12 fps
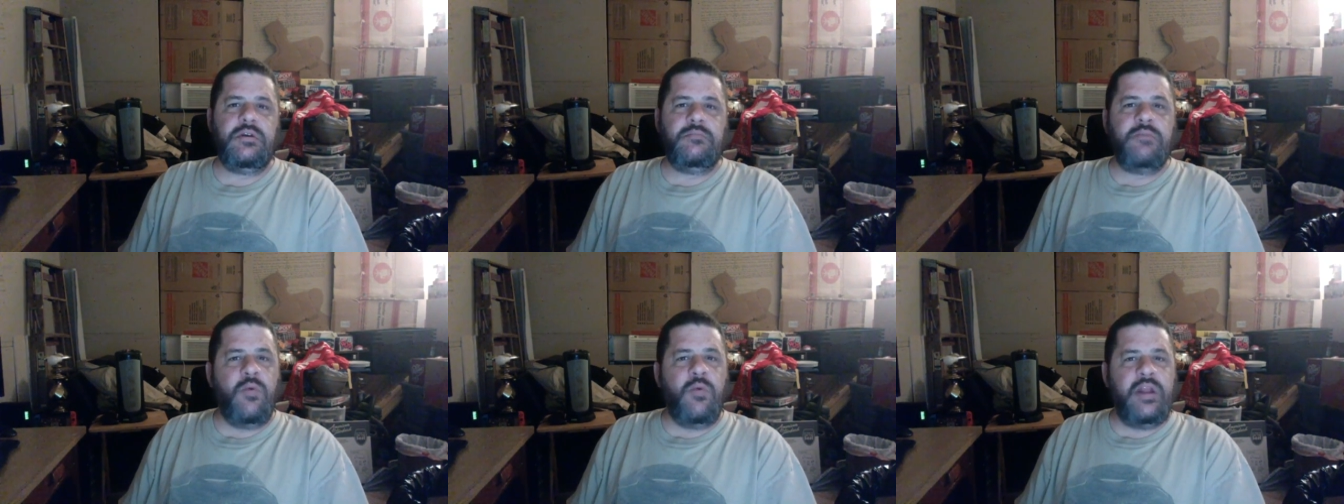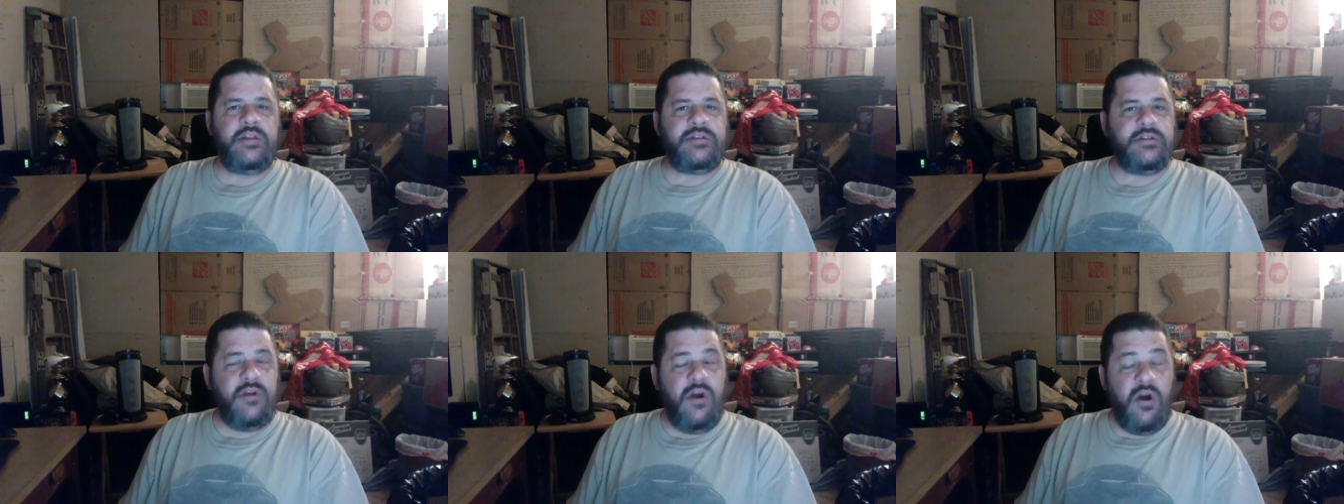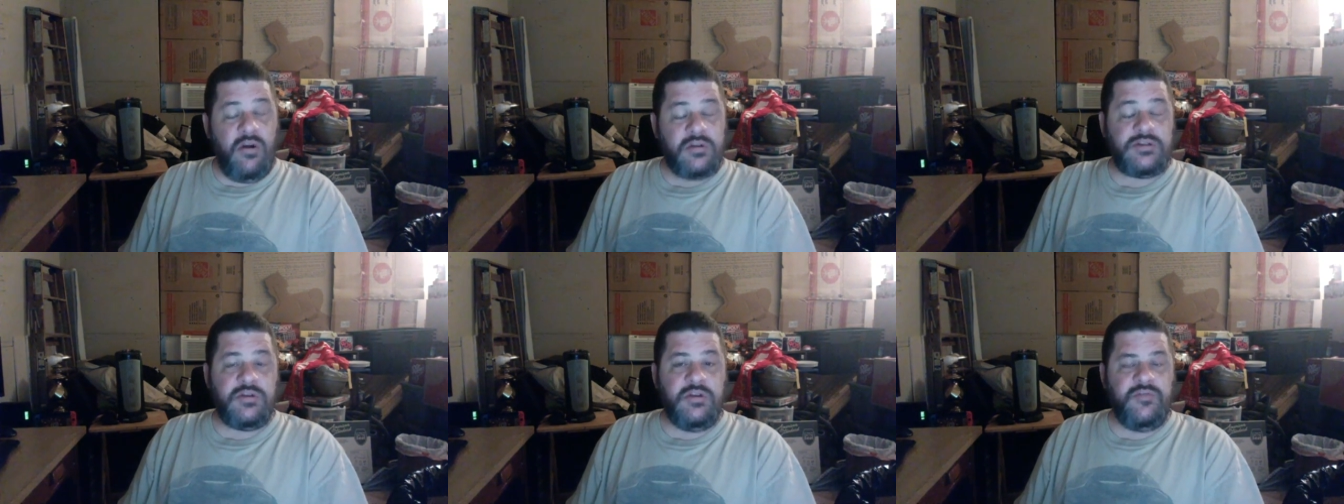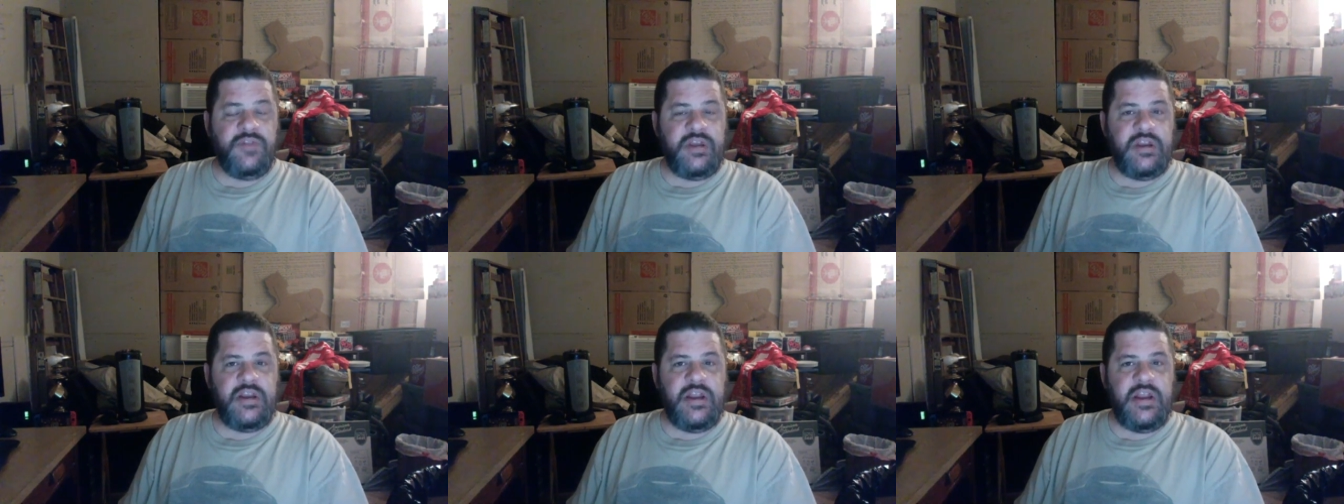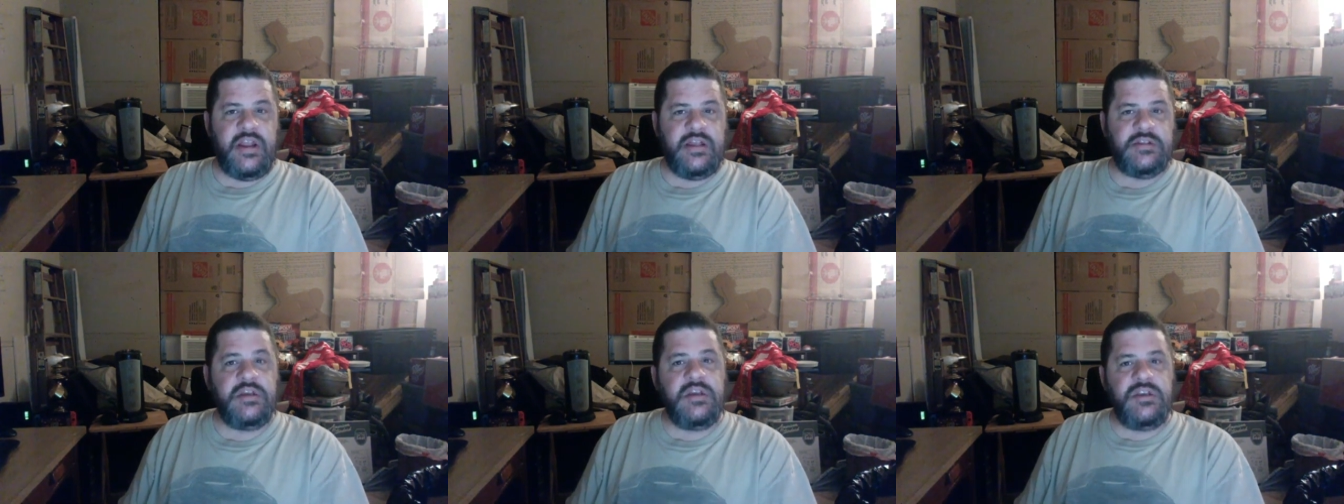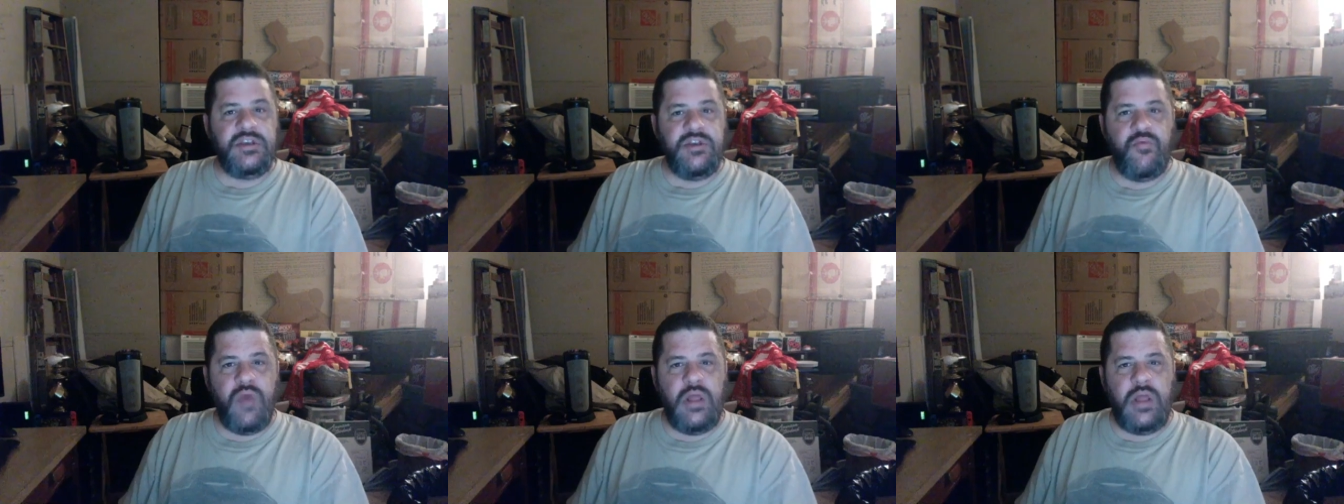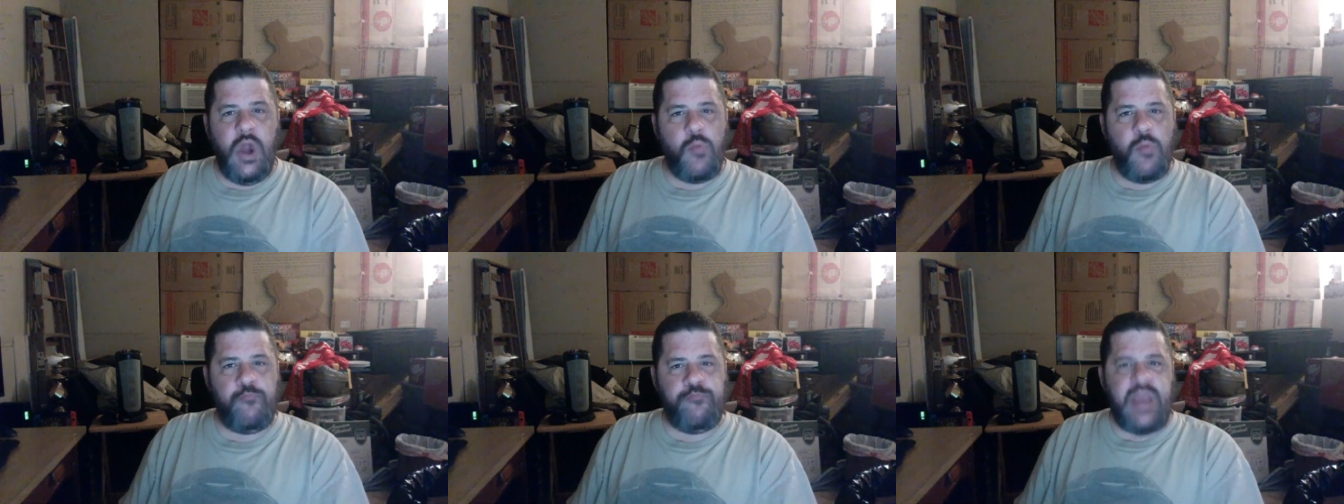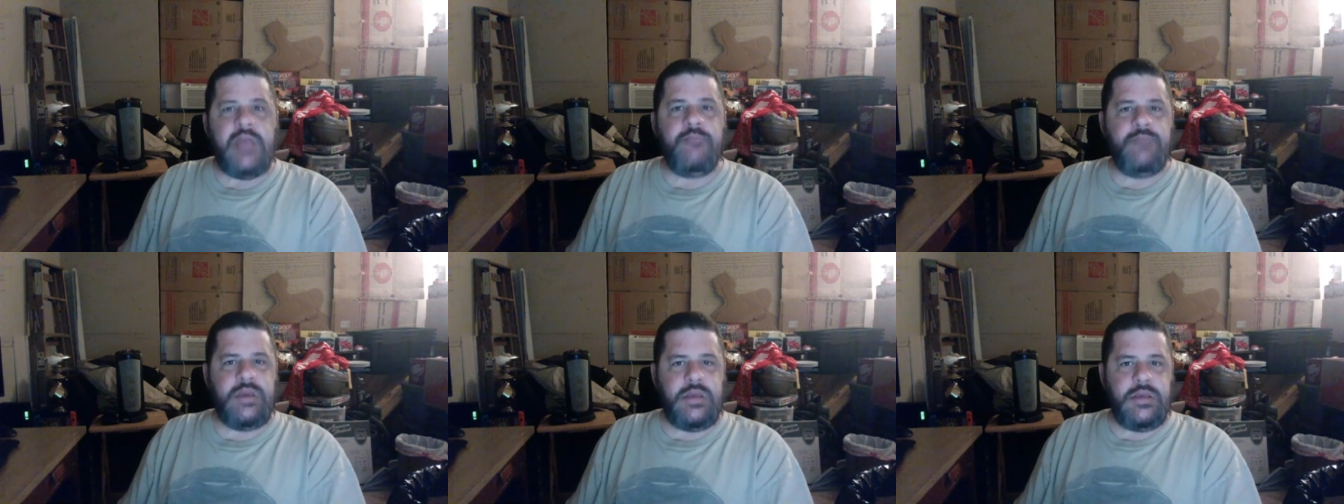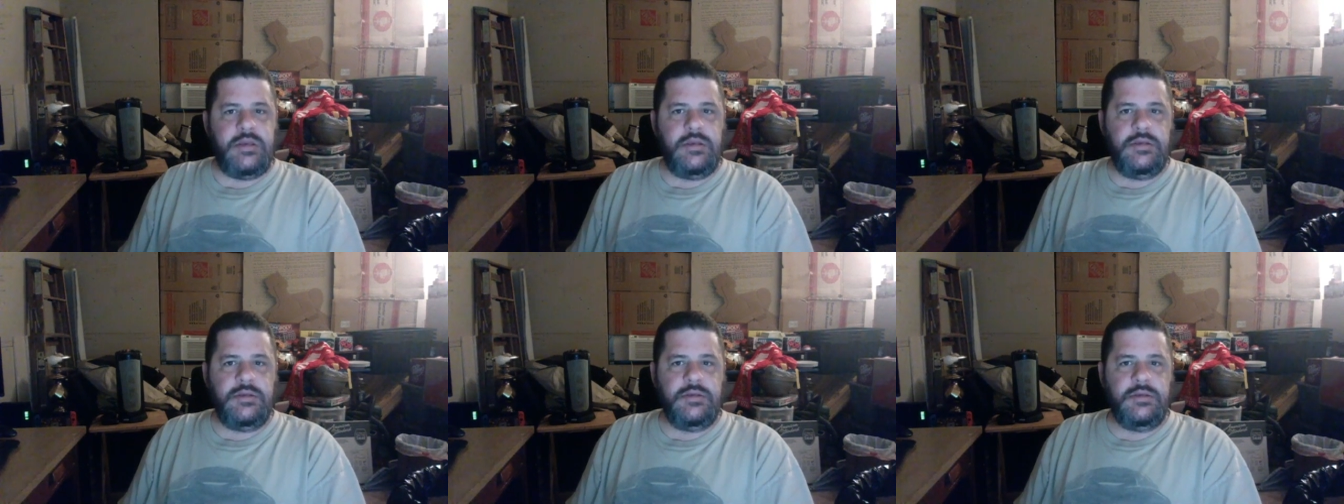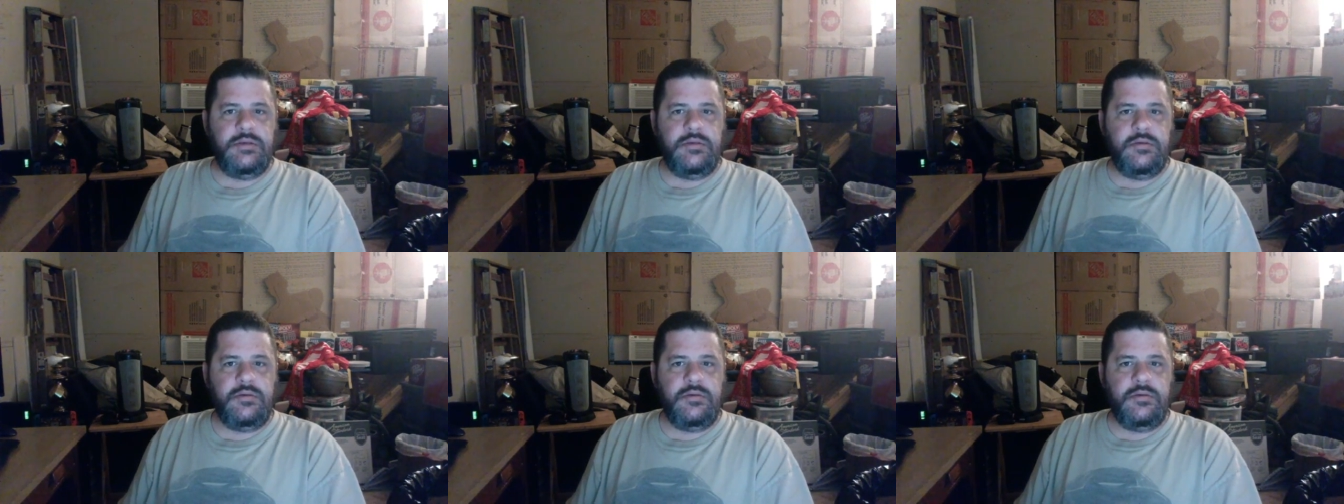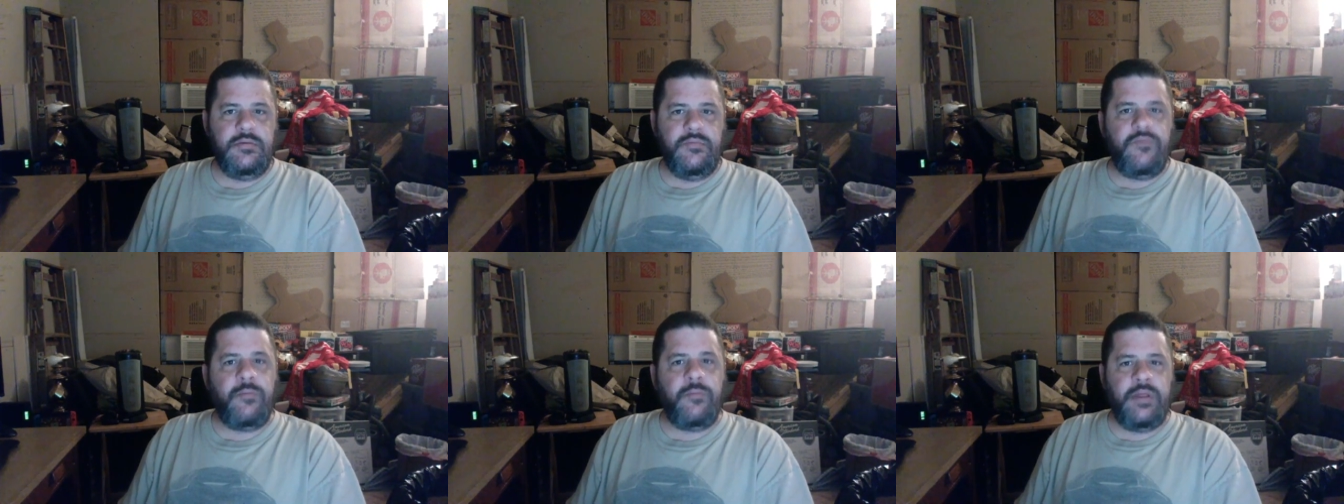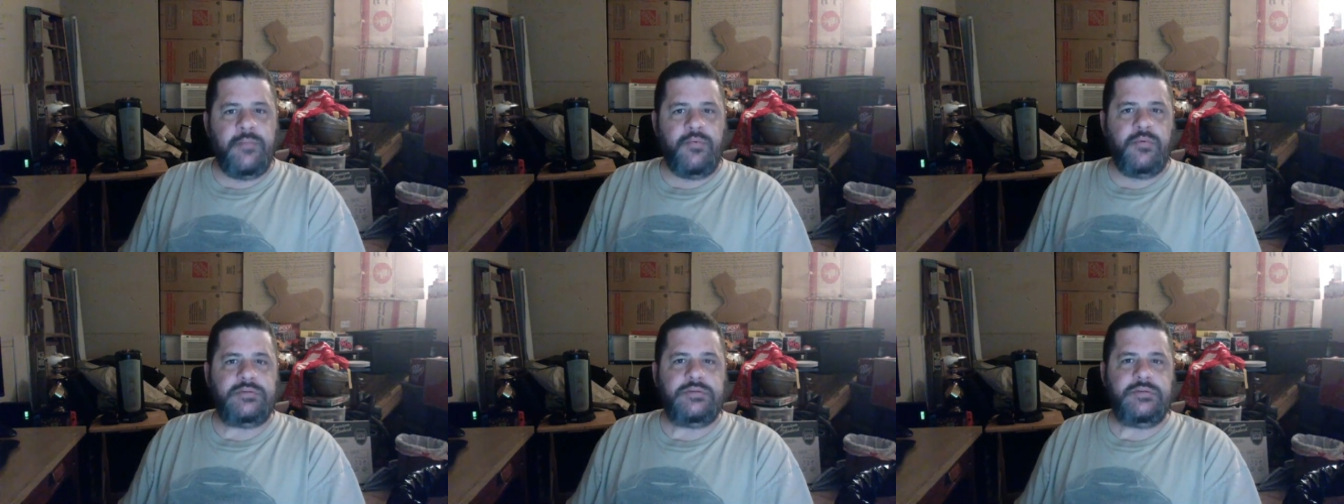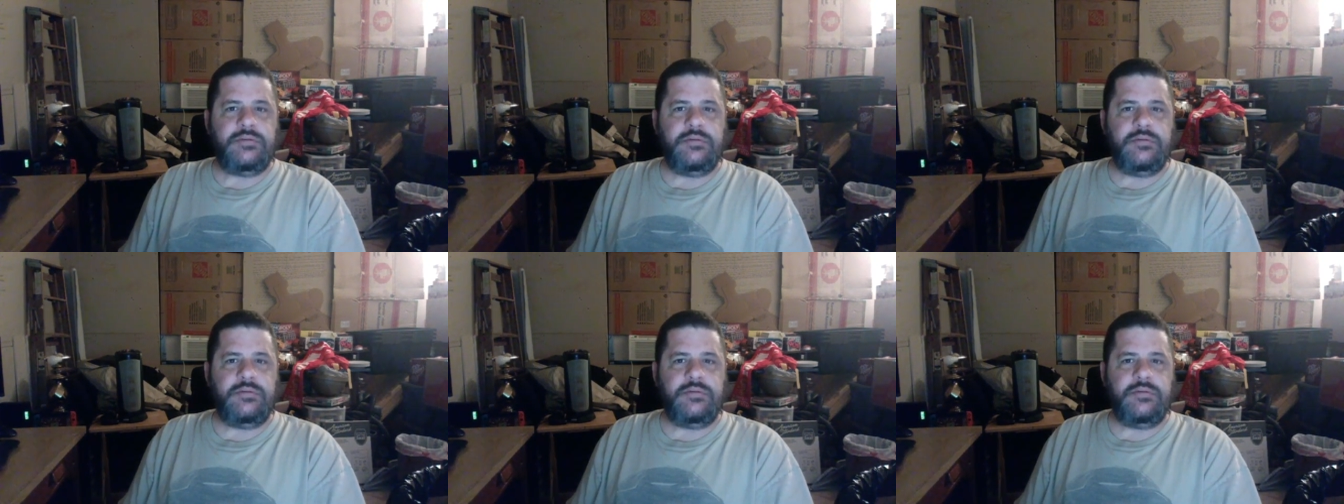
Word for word: But when it's also convenient it is, you will obey me from liberals.